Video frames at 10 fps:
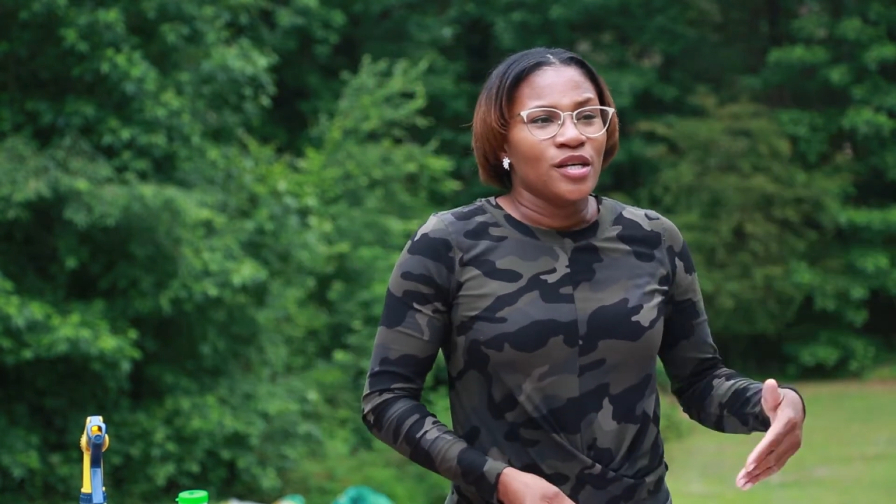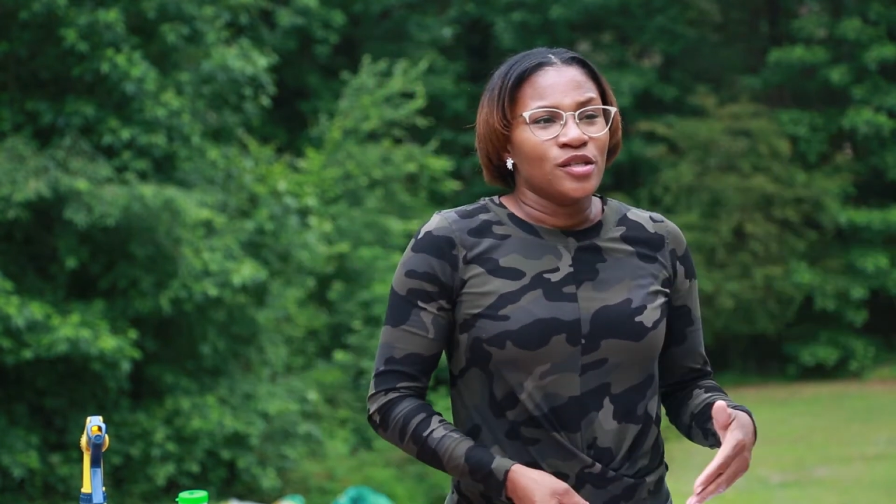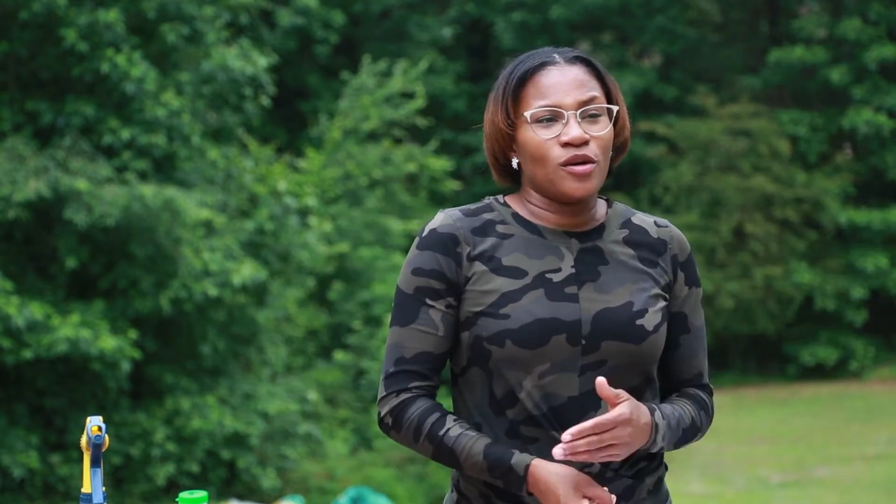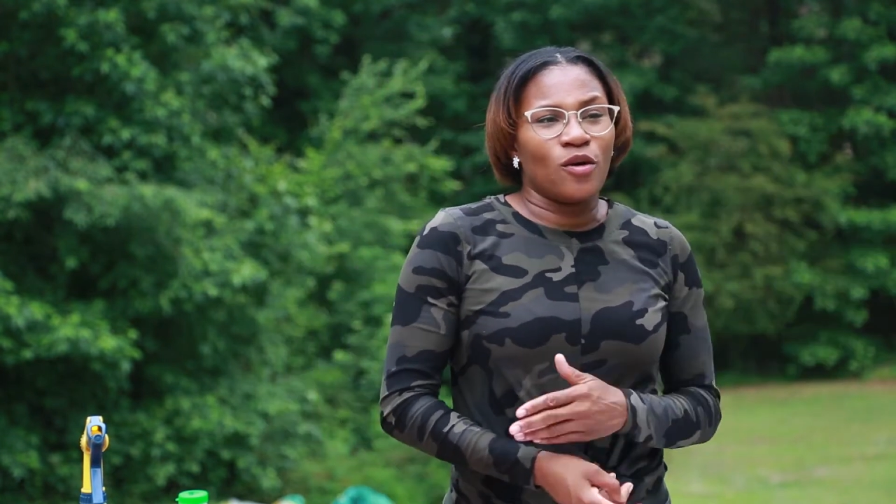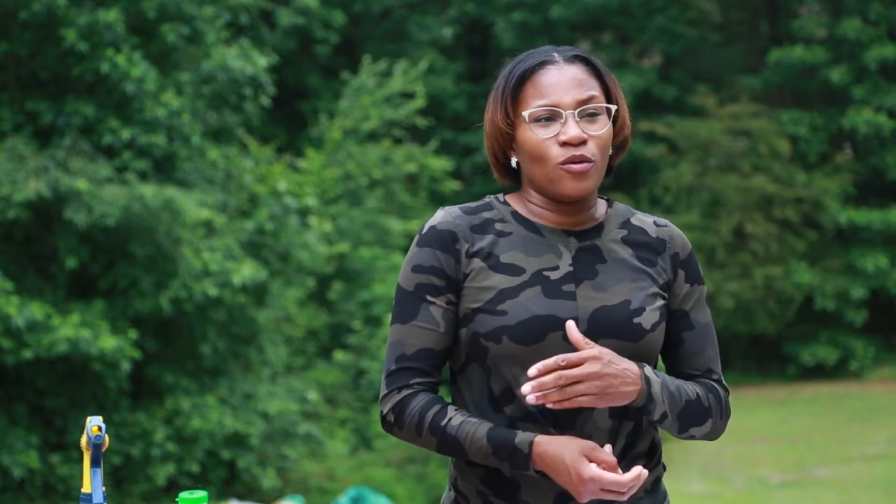
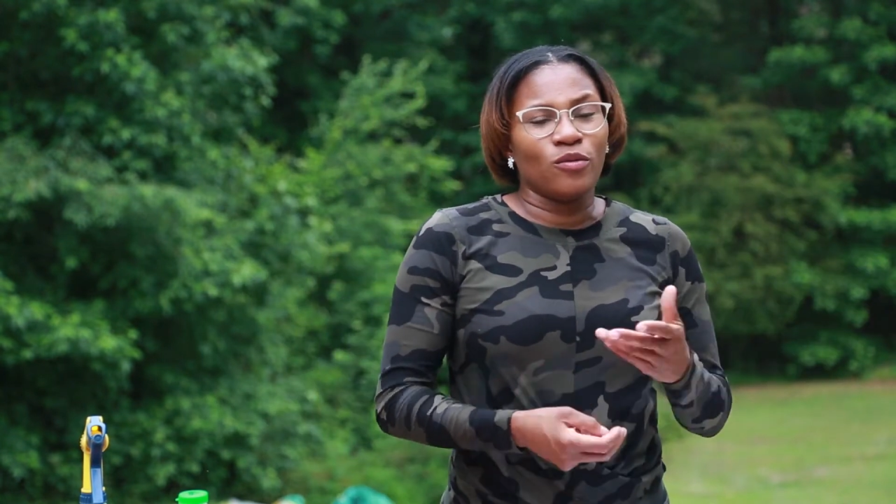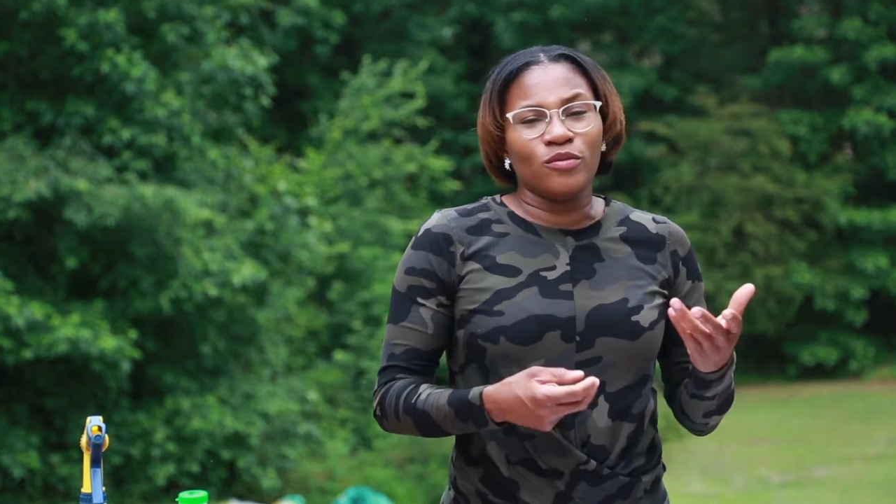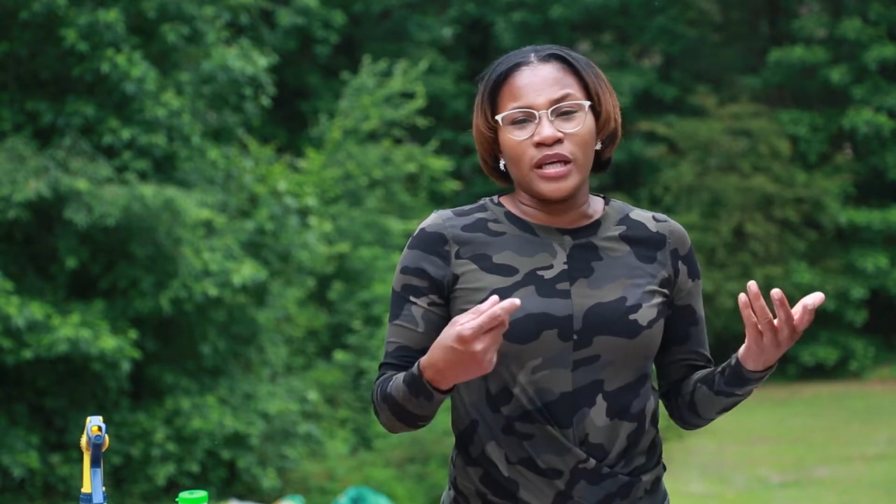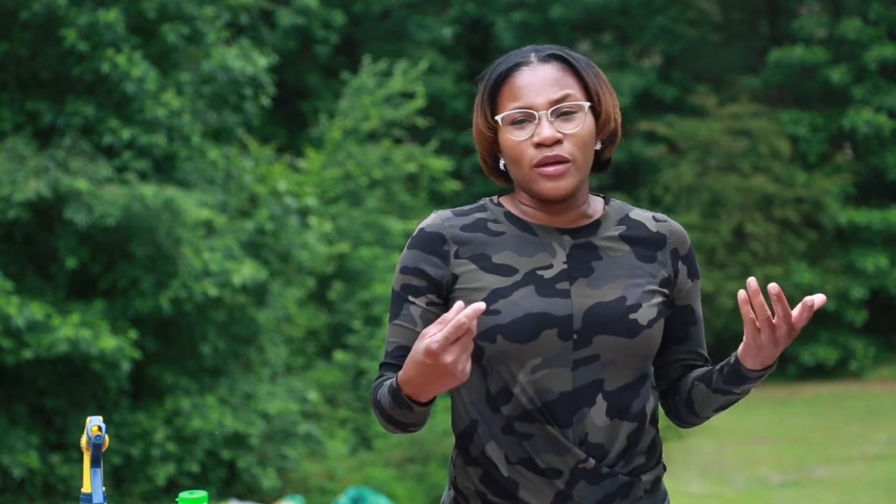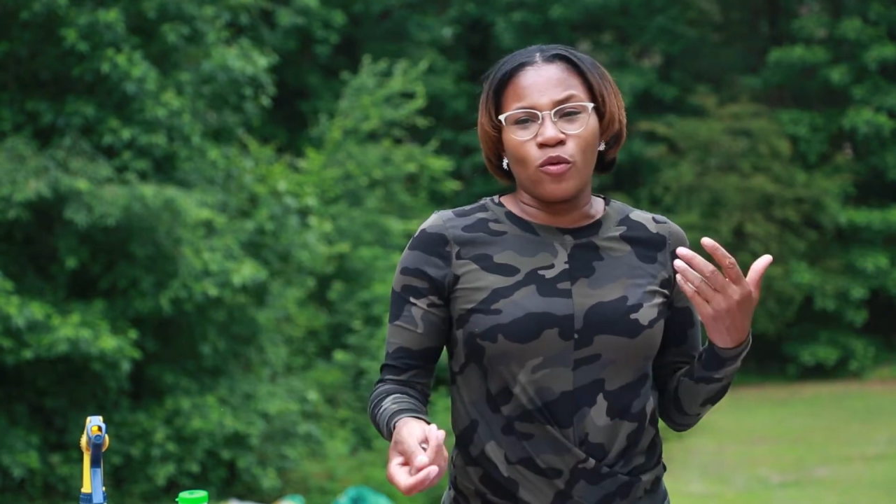So
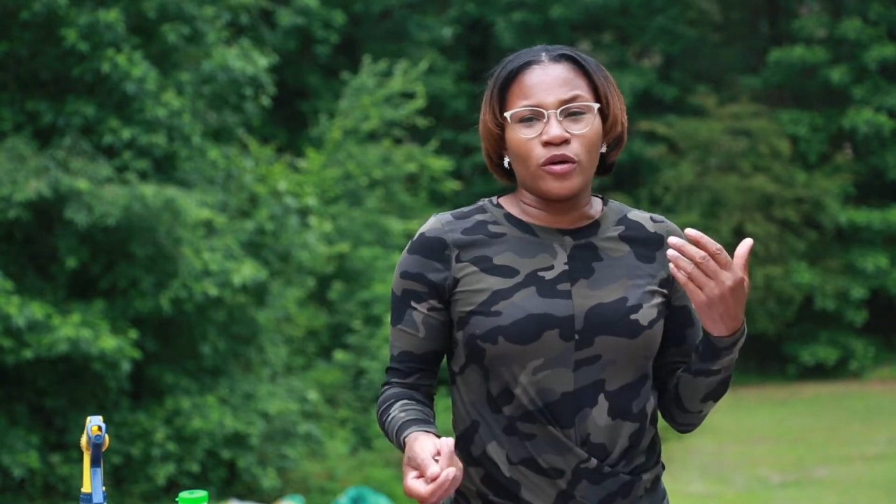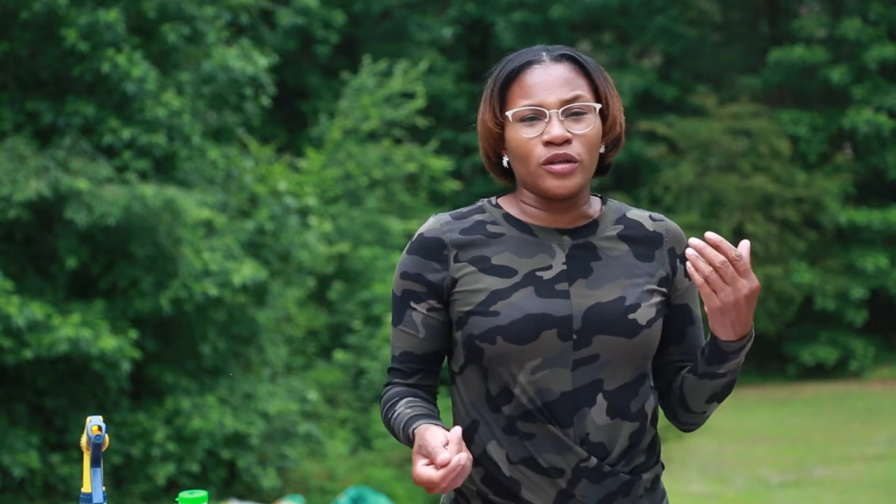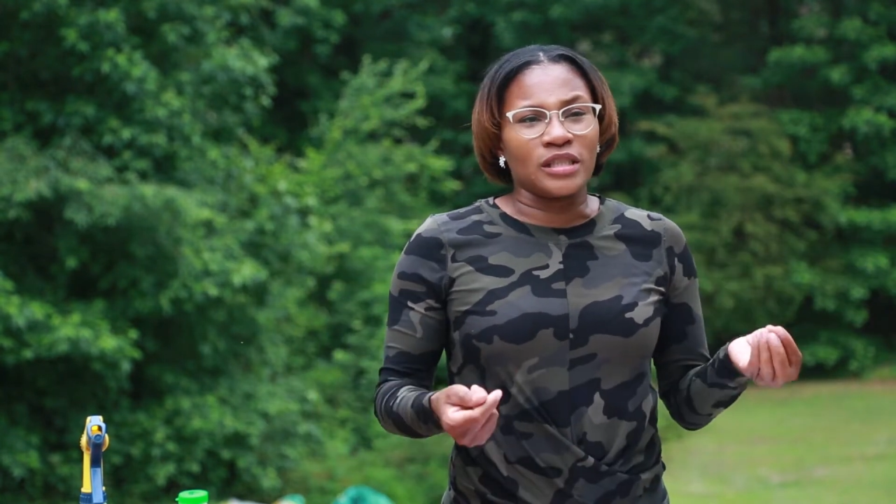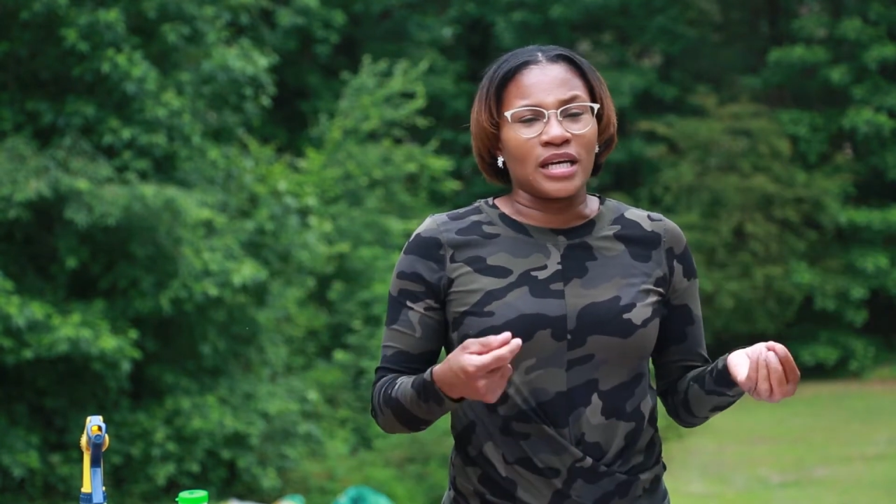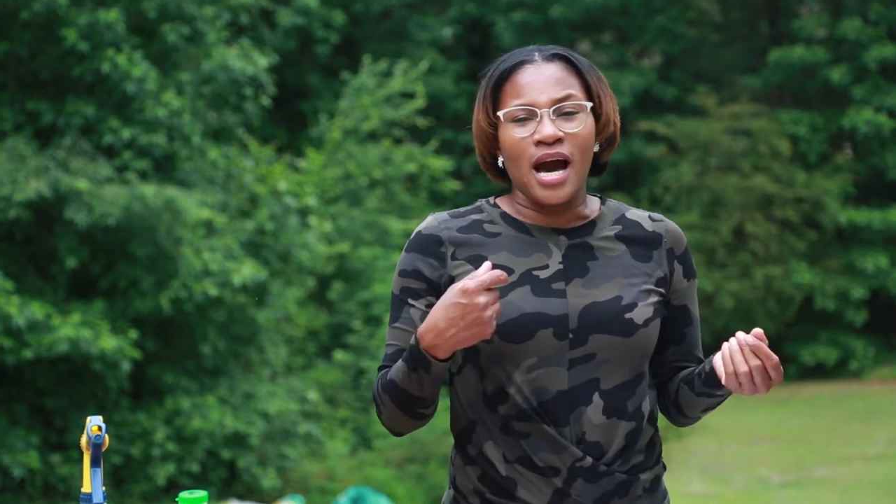in order
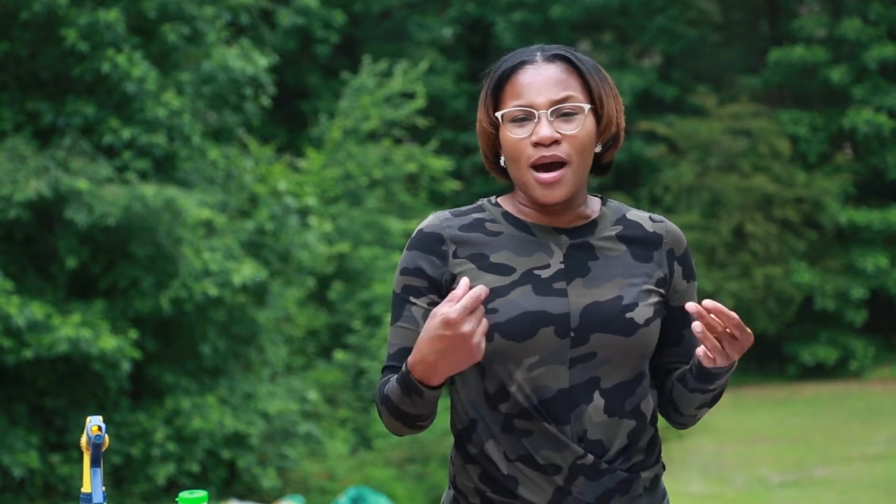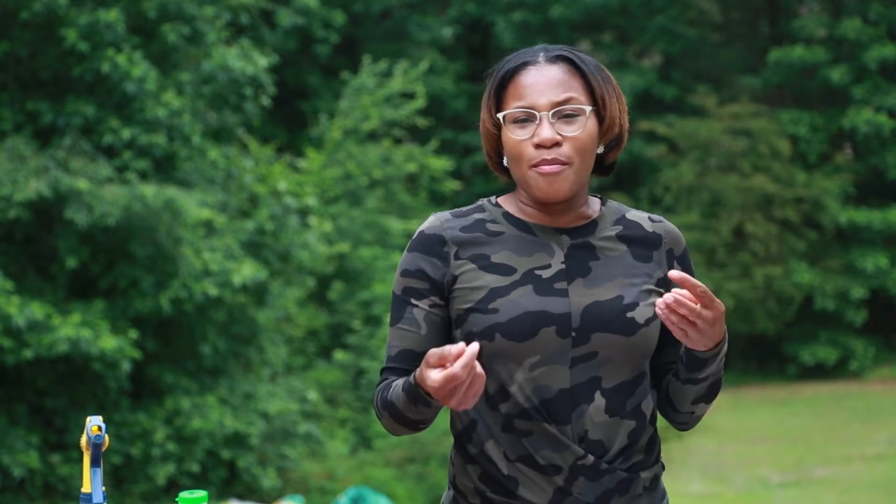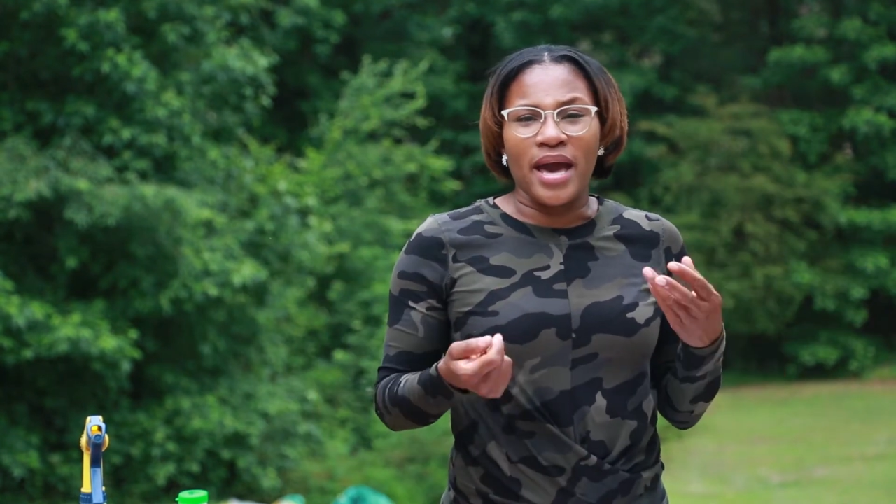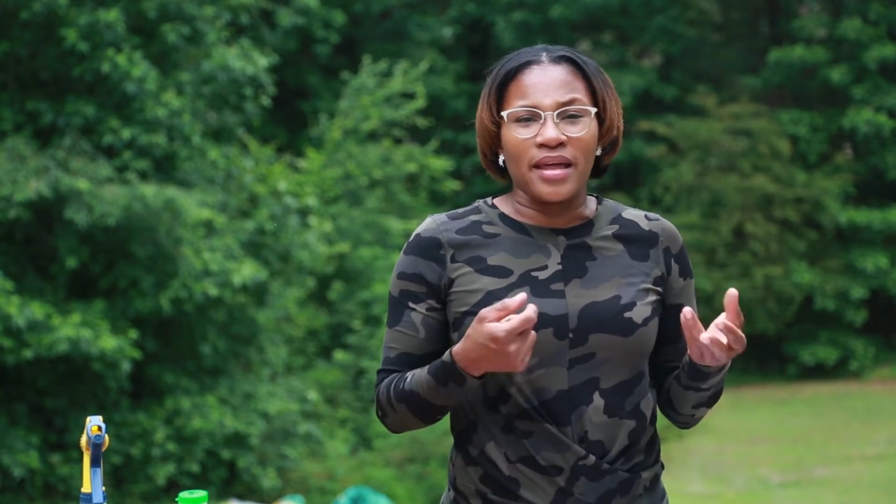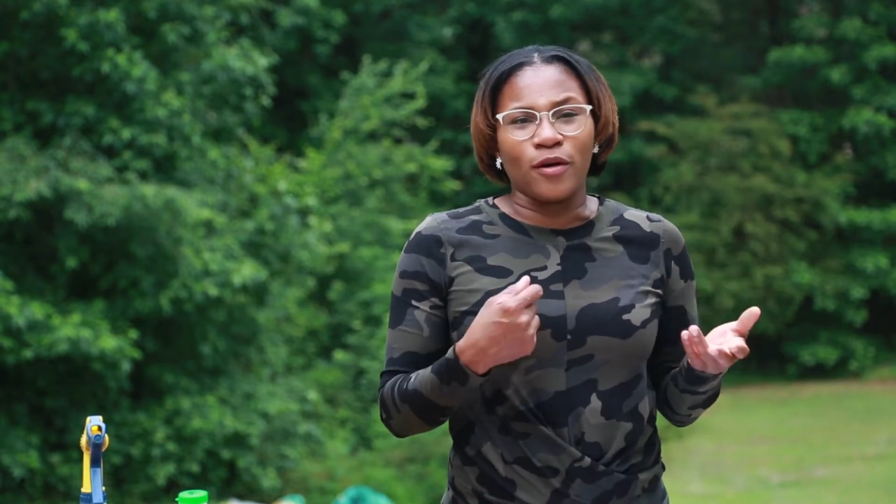to
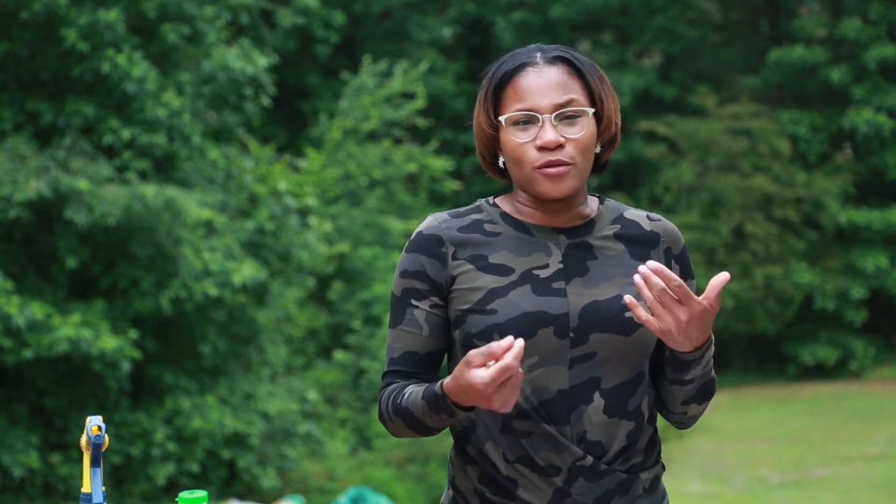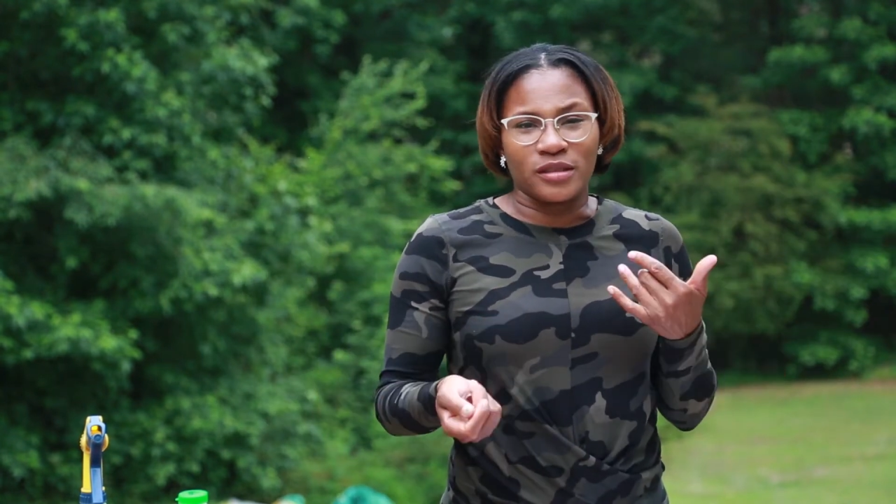combat those